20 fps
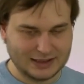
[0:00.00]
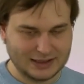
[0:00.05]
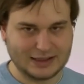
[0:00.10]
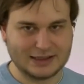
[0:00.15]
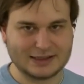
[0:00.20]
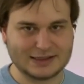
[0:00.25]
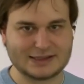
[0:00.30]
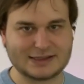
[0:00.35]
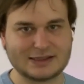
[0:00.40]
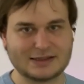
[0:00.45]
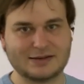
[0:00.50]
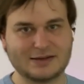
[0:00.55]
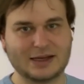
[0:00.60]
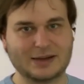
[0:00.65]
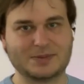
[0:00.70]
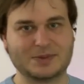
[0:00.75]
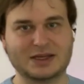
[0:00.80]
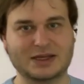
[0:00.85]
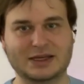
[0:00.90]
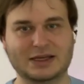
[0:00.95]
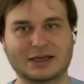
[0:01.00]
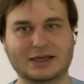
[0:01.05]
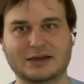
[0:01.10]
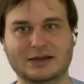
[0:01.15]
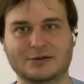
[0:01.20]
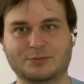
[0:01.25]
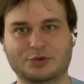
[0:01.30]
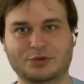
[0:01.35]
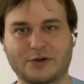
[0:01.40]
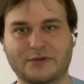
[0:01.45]
is that the
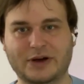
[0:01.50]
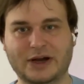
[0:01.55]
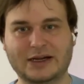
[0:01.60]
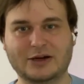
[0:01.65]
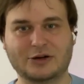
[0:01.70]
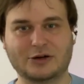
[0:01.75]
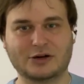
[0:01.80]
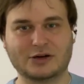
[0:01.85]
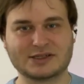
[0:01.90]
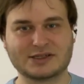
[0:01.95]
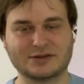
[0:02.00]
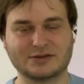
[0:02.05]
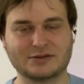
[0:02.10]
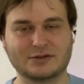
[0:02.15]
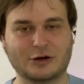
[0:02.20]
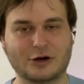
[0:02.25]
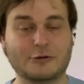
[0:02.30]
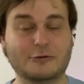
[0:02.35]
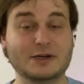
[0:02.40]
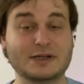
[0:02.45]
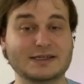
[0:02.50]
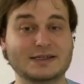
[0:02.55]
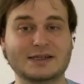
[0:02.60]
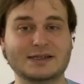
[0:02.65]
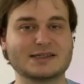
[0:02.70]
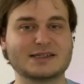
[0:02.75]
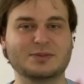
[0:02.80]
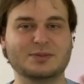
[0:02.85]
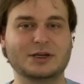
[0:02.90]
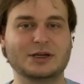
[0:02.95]
provider also always
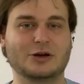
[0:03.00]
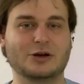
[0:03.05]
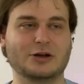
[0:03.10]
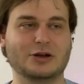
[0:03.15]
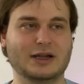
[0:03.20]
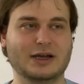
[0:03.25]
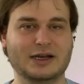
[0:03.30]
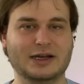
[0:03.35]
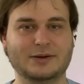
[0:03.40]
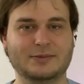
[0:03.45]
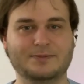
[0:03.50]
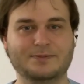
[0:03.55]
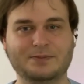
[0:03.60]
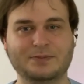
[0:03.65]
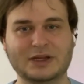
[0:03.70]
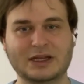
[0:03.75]
needs to be online.